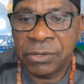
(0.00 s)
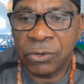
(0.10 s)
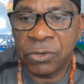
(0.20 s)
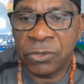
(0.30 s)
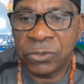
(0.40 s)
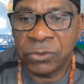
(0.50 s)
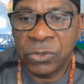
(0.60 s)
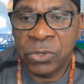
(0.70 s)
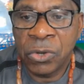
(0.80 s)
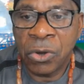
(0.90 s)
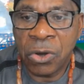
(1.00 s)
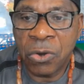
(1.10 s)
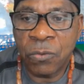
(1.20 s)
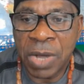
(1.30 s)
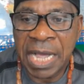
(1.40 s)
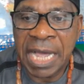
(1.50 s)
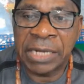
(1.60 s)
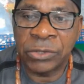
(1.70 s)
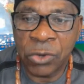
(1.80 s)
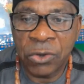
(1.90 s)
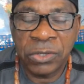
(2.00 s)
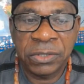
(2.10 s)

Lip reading: called Onwa Ano.